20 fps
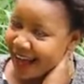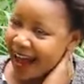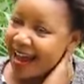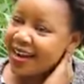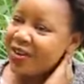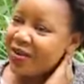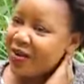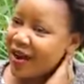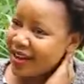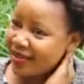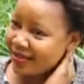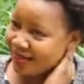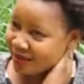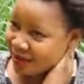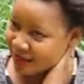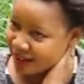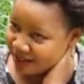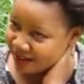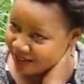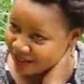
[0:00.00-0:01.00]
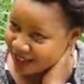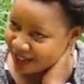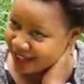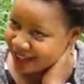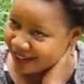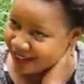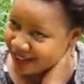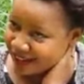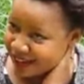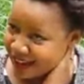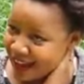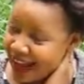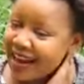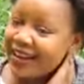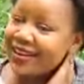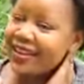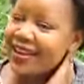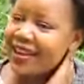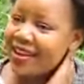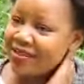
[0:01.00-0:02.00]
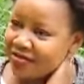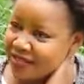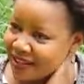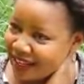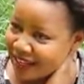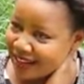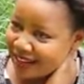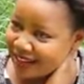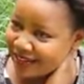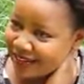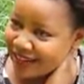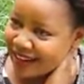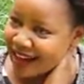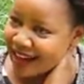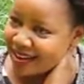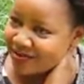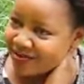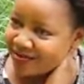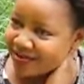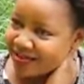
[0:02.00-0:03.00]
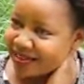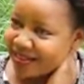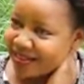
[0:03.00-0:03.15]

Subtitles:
And you ask for evidence and the evidence comes.